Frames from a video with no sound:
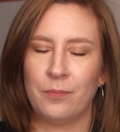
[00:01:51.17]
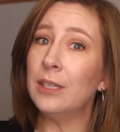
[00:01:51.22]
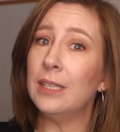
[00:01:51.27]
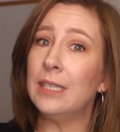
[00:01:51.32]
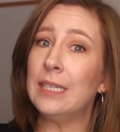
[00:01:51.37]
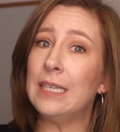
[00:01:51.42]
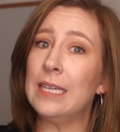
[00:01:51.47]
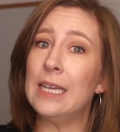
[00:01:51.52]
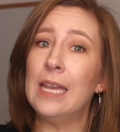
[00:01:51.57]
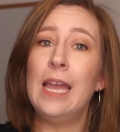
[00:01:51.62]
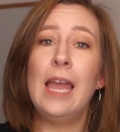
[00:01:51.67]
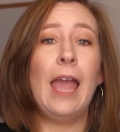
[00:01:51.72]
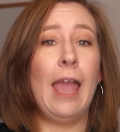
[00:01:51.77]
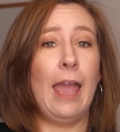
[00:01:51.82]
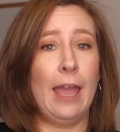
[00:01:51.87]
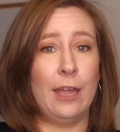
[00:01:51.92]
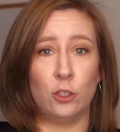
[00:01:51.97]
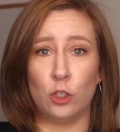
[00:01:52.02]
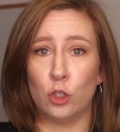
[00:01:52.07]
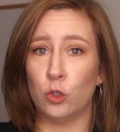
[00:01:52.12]
Ability
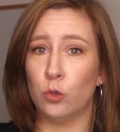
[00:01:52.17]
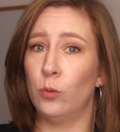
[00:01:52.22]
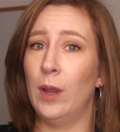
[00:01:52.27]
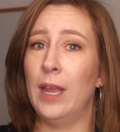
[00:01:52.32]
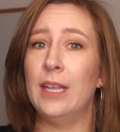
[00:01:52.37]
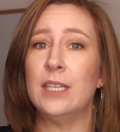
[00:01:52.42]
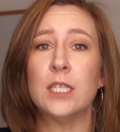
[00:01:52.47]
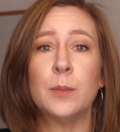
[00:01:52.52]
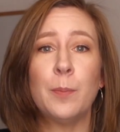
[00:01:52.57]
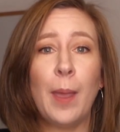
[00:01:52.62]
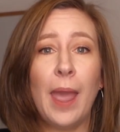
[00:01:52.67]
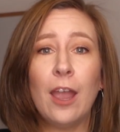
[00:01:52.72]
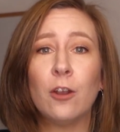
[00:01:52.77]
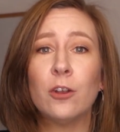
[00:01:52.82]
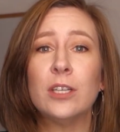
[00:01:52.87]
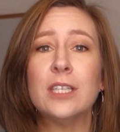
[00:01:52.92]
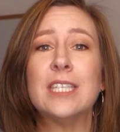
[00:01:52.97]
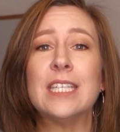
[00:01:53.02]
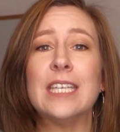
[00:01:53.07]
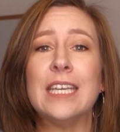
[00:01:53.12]
and
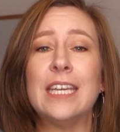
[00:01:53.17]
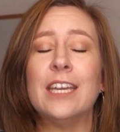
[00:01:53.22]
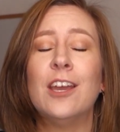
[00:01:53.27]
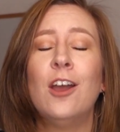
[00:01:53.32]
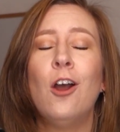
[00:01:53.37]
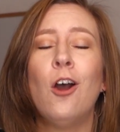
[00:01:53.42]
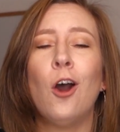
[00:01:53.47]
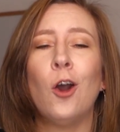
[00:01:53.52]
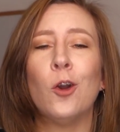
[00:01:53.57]
transparency